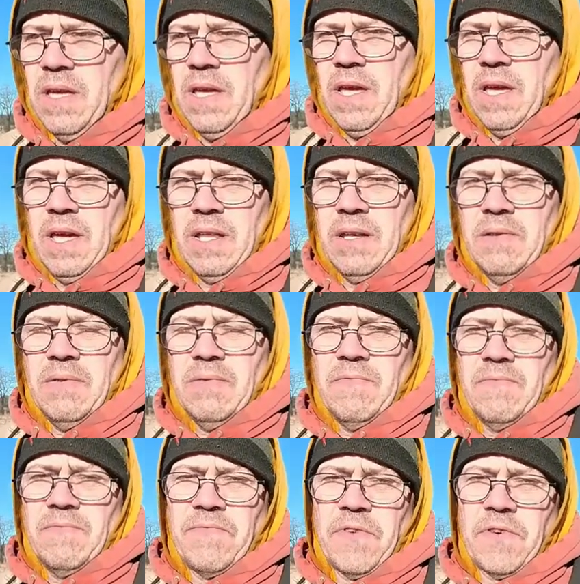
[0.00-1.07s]
And
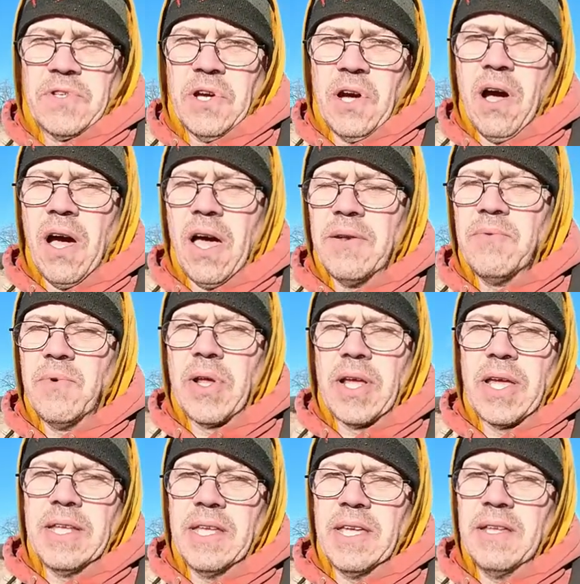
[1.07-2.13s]
for Todd,
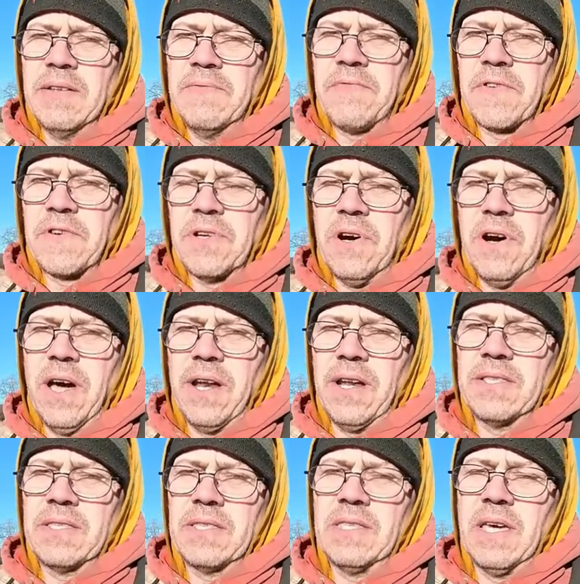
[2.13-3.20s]
what I did for
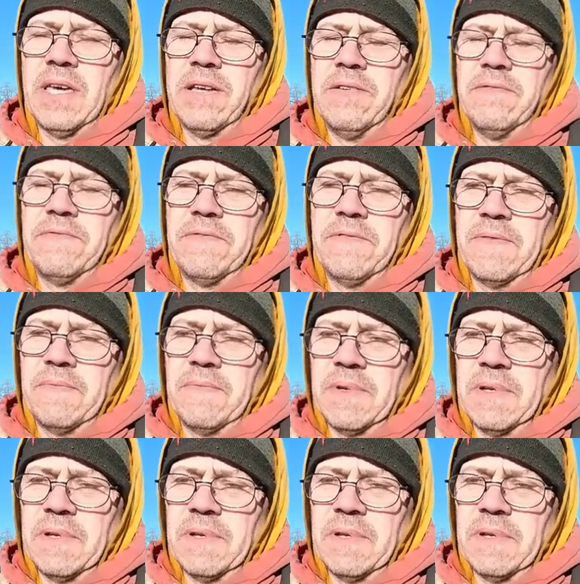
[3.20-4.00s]
Todd, instead of